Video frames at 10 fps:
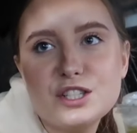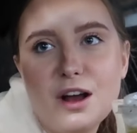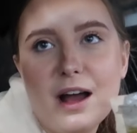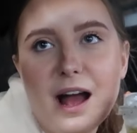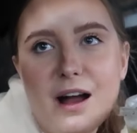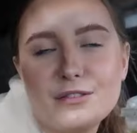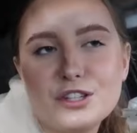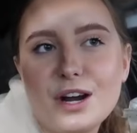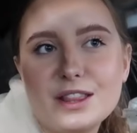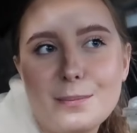So I have
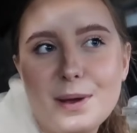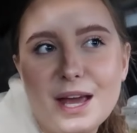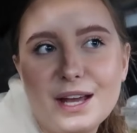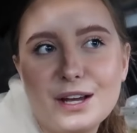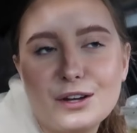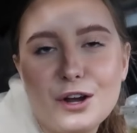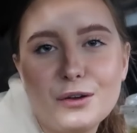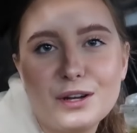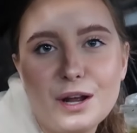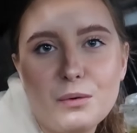tried the pink
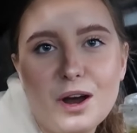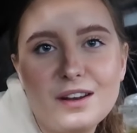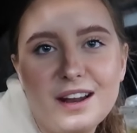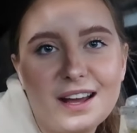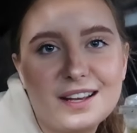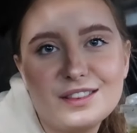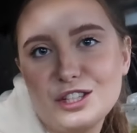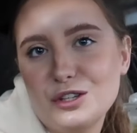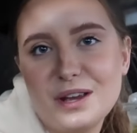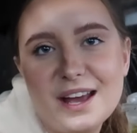coconut one, like
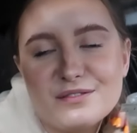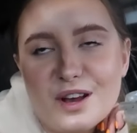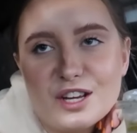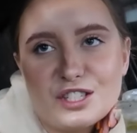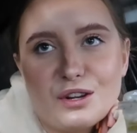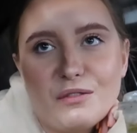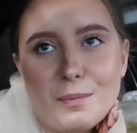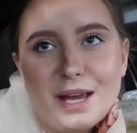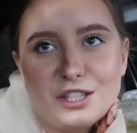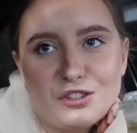the UK version of
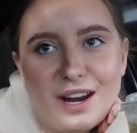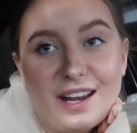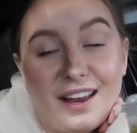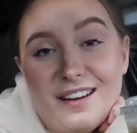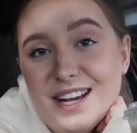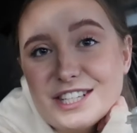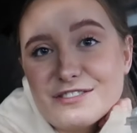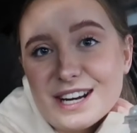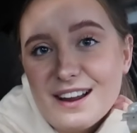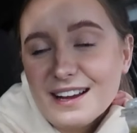a pink drink, and I
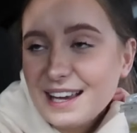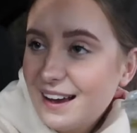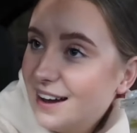actually really like it.